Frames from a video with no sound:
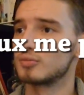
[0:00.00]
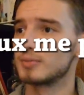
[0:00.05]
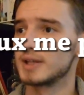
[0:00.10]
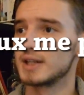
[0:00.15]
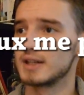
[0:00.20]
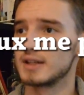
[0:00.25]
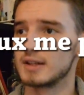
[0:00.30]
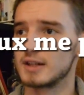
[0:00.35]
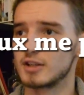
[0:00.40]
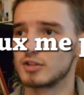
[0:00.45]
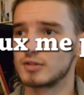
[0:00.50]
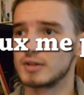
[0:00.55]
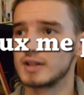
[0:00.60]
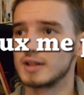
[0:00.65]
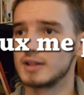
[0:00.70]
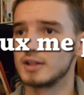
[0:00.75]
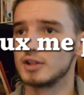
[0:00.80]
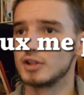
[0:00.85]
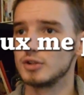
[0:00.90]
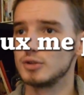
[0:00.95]
me,
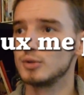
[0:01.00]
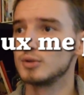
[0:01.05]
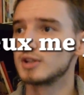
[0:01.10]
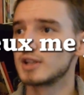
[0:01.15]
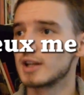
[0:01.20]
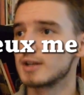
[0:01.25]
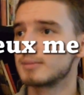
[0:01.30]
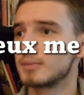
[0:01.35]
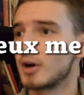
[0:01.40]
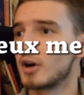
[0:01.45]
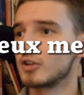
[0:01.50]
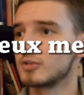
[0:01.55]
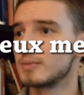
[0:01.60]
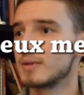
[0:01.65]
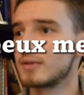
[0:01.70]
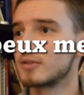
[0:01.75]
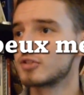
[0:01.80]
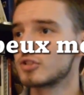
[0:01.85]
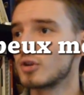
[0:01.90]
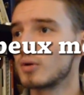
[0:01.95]
literally, you can pass me
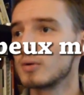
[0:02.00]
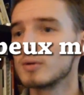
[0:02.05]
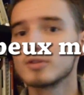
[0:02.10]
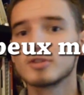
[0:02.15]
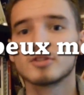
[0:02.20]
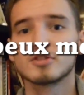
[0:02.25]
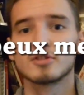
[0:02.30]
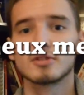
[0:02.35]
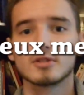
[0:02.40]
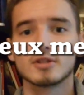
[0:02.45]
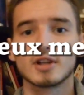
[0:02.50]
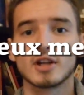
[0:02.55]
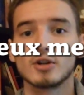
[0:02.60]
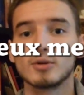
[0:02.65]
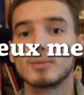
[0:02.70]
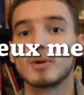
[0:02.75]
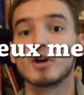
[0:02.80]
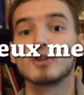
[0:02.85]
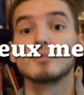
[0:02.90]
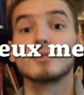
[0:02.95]
the salt? Can you
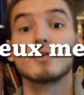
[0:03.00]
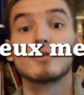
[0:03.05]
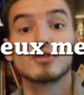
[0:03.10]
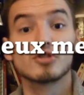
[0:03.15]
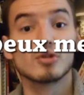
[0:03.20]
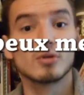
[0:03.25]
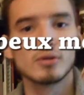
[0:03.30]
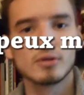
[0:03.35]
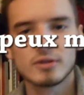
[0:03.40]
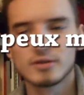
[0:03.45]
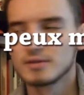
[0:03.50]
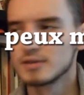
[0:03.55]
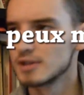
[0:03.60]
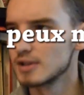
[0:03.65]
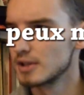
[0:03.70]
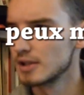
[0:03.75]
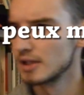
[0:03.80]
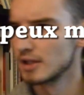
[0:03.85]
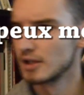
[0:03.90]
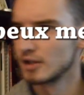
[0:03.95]
pass me the salt?
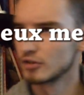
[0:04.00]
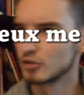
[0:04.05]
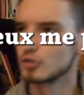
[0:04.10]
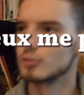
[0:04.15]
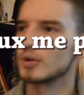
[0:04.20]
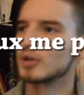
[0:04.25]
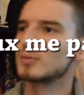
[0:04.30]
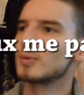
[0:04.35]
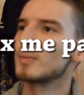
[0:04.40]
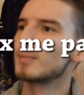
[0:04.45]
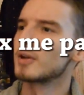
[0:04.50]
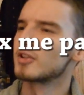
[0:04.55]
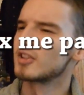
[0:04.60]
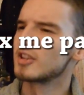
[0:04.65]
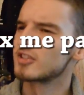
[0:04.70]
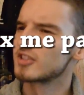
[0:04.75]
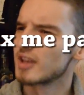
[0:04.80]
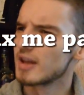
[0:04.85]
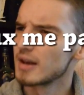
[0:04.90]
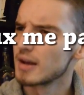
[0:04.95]
Excuse-moi, tu peux me passer
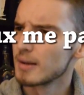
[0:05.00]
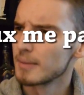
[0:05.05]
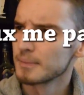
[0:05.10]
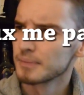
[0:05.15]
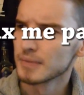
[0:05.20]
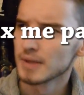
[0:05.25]
le sel?